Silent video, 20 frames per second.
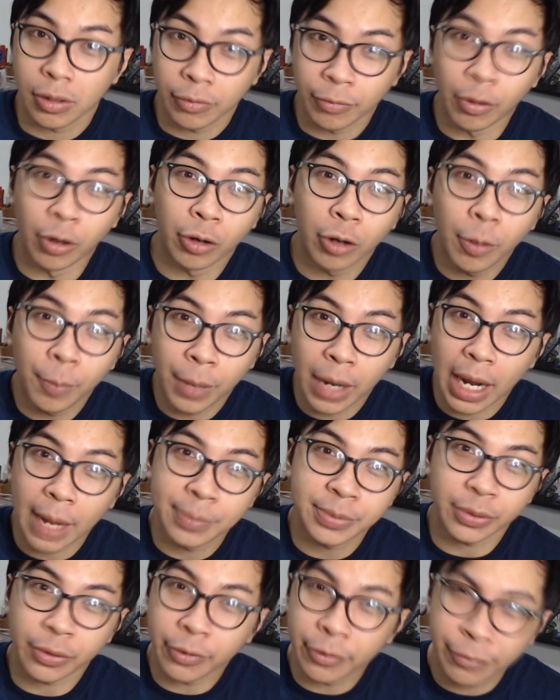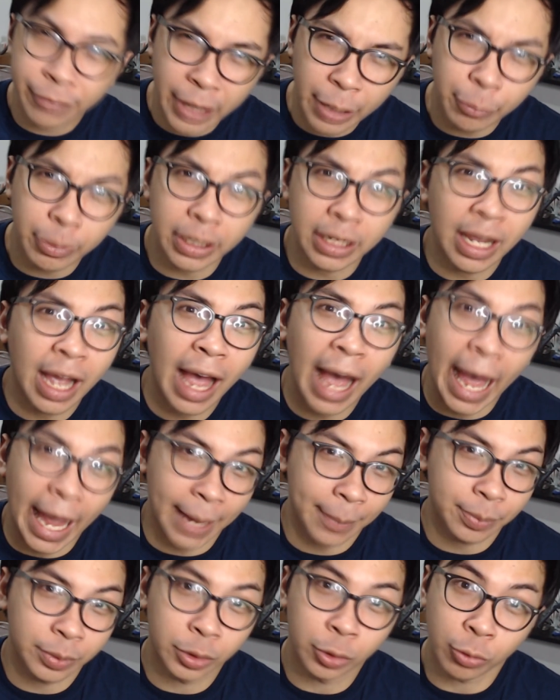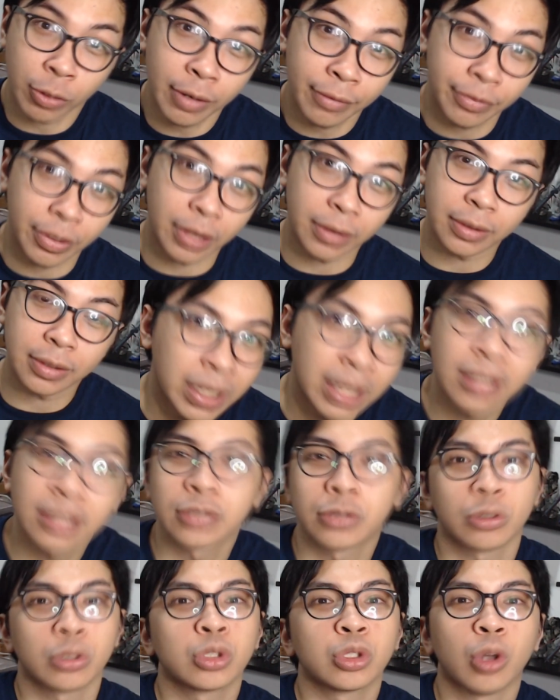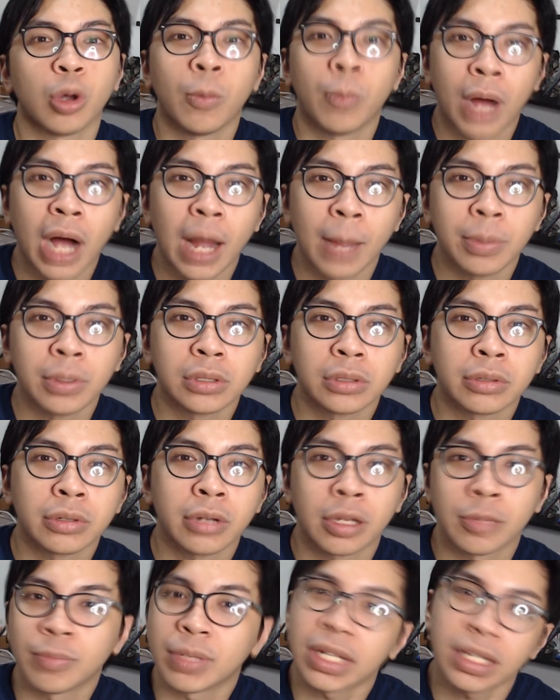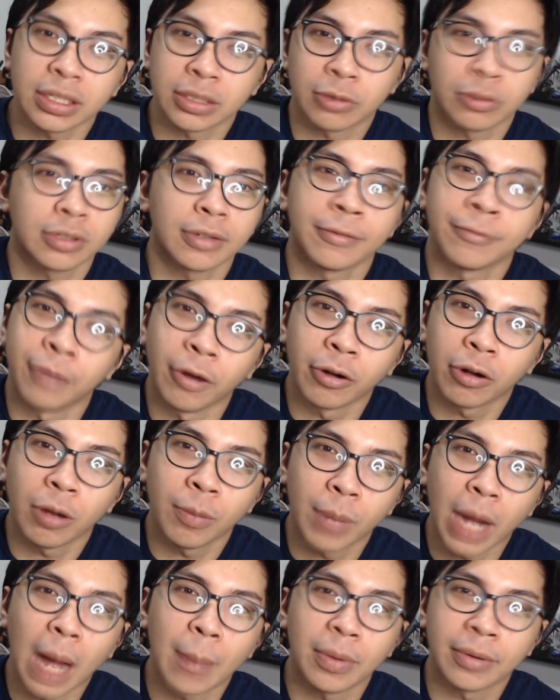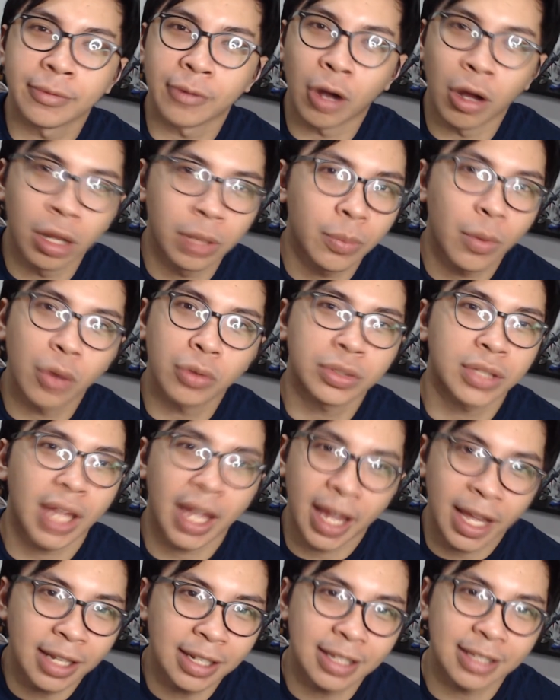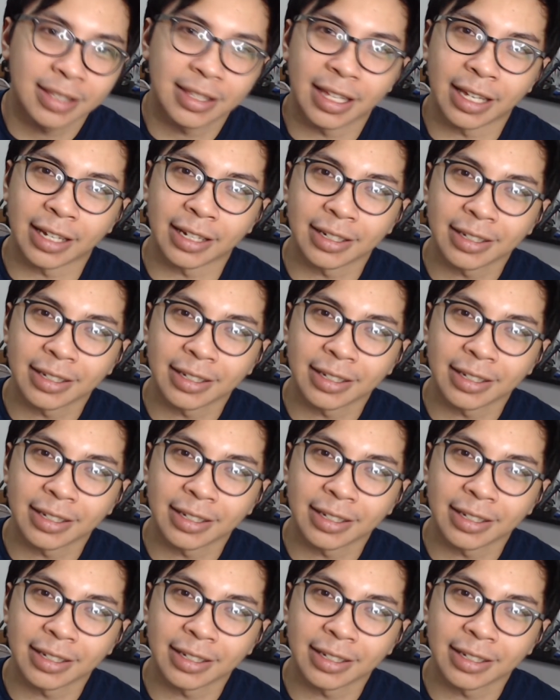Funko Pops are very hype driven. Because they're so popular and because there's a Funko Pop of almost anything,